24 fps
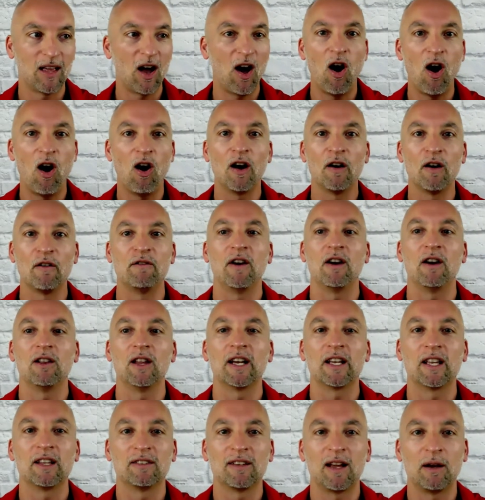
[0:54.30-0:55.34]
all I felt
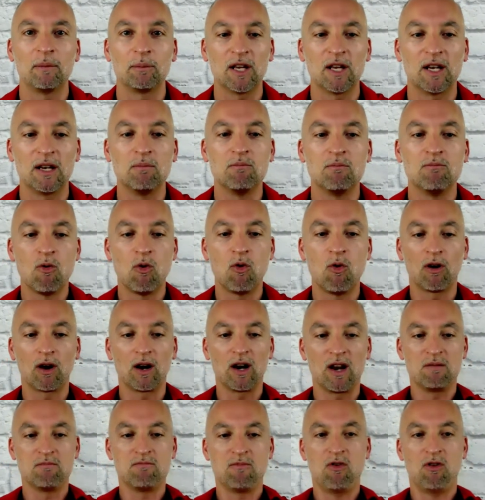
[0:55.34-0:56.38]
like is I'm getting more
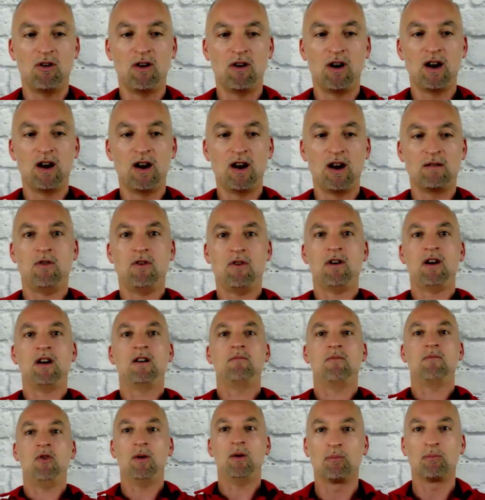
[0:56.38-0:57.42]
and more and more and
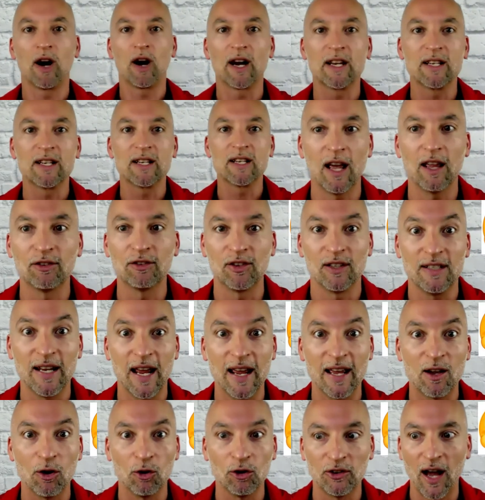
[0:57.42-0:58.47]
more pregnant as the day
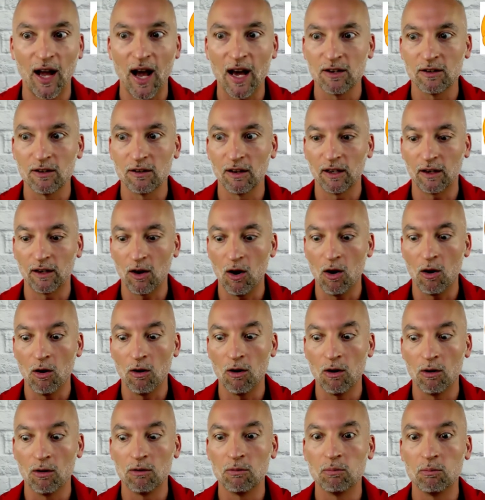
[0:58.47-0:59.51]
goes on. You're like,
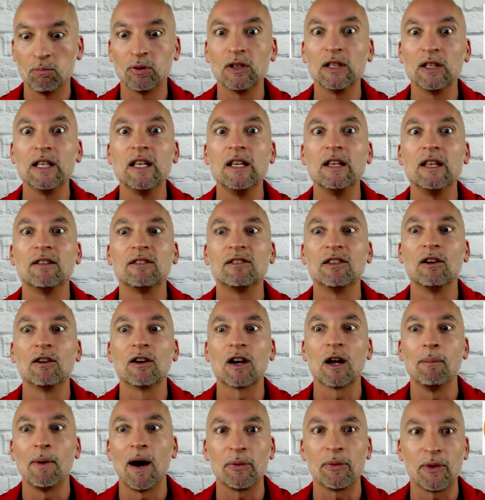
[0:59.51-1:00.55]
oh, please don't
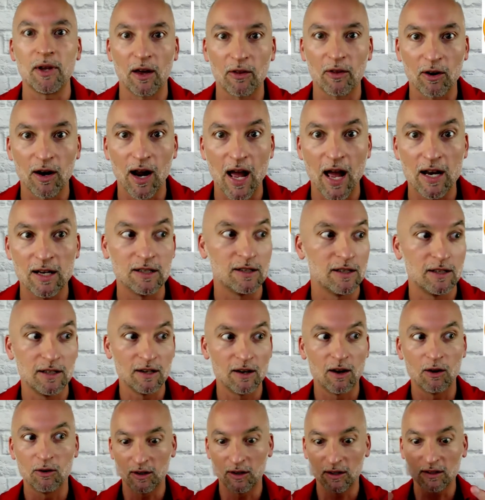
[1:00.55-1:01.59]
come out the other end.
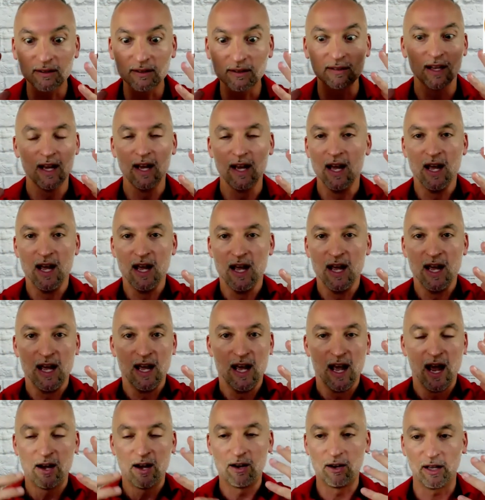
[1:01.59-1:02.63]
This is,
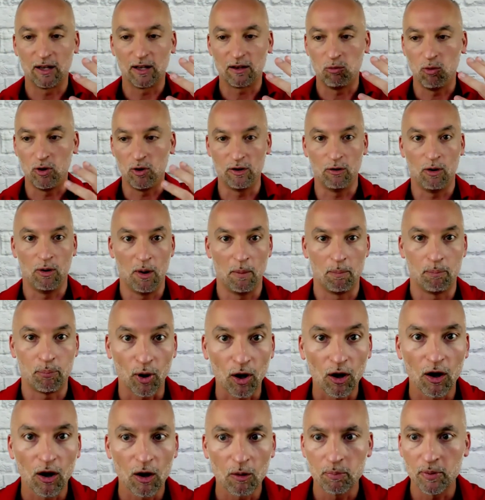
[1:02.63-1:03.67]
and you're like, well, you don't want to
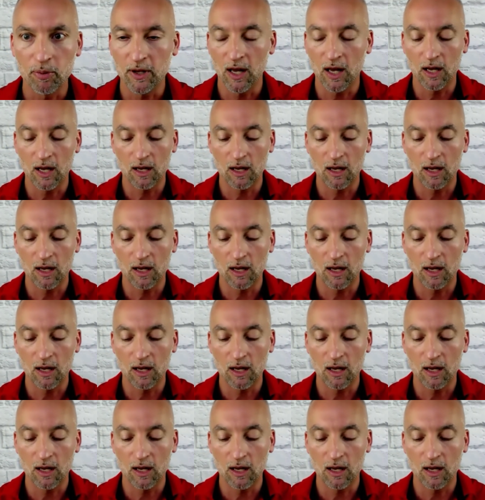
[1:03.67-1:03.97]
burp.